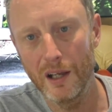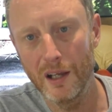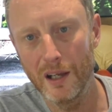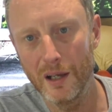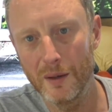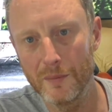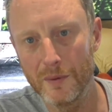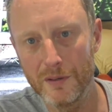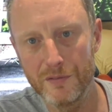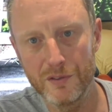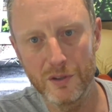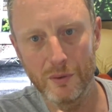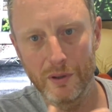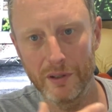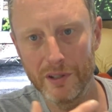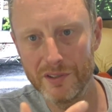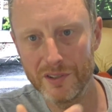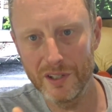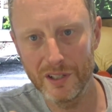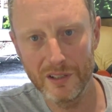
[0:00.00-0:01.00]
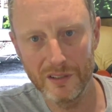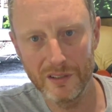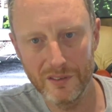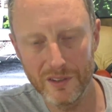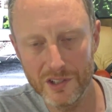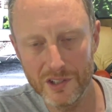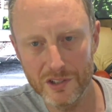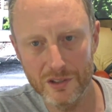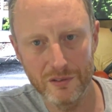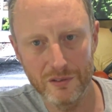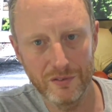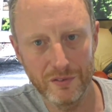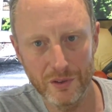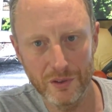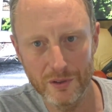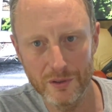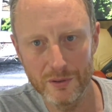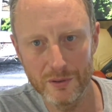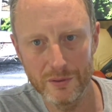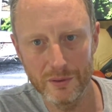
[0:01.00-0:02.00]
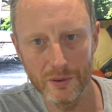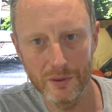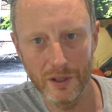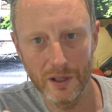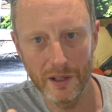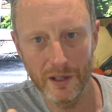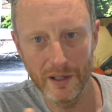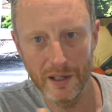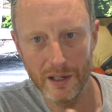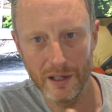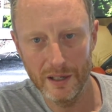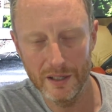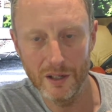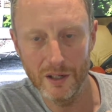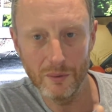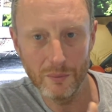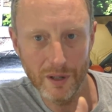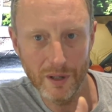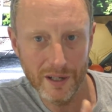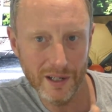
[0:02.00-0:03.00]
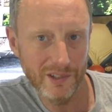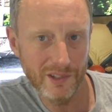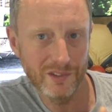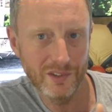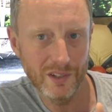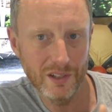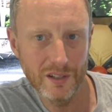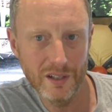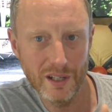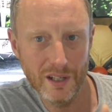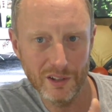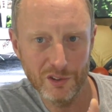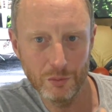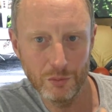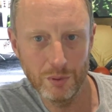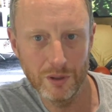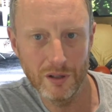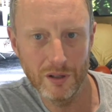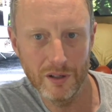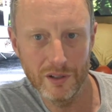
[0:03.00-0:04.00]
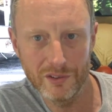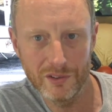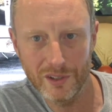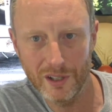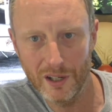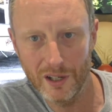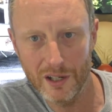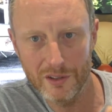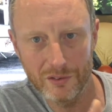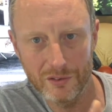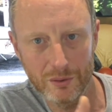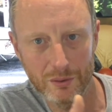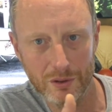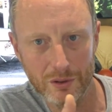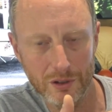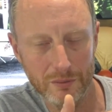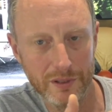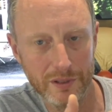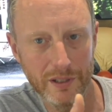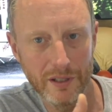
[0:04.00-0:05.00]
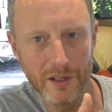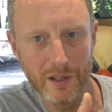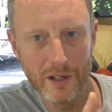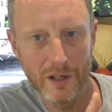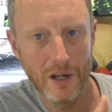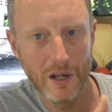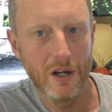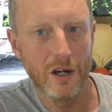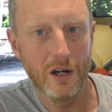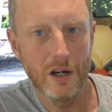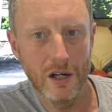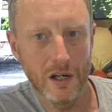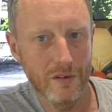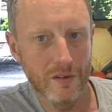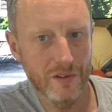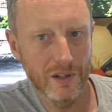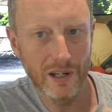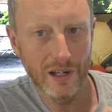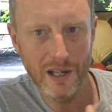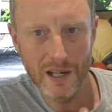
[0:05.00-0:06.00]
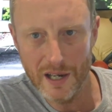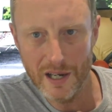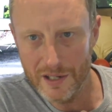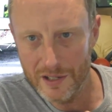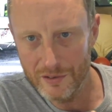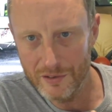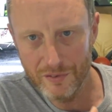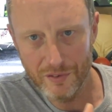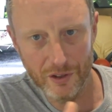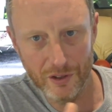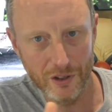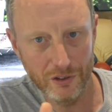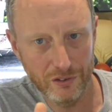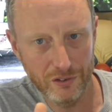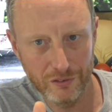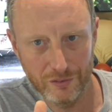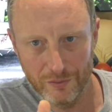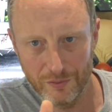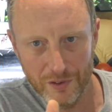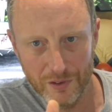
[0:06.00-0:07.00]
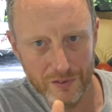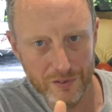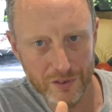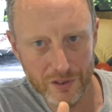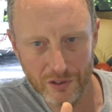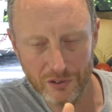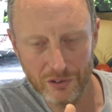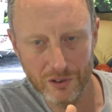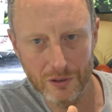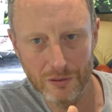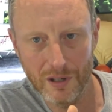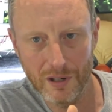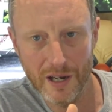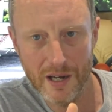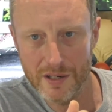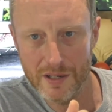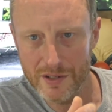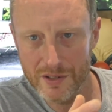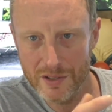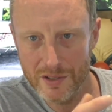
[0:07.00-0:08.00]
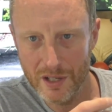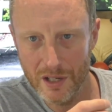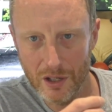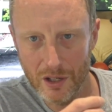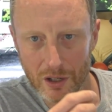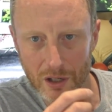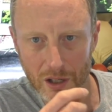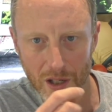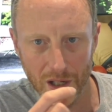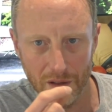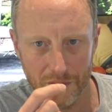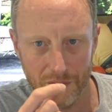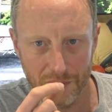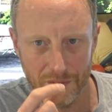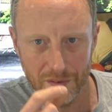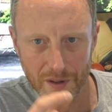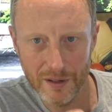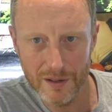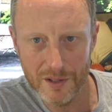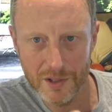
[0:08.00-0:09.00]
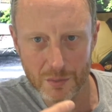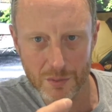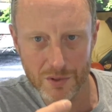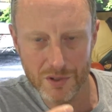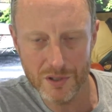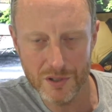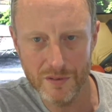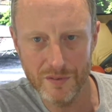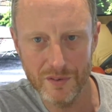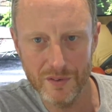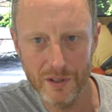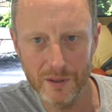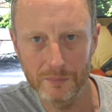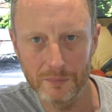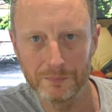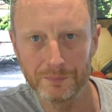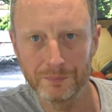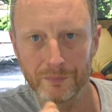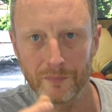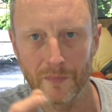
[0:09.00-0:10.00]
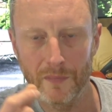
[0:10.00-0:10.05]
If you want to take additional food, and when I see the experienced guys who come in over the line in the first 50 or so riders, they all have a very specific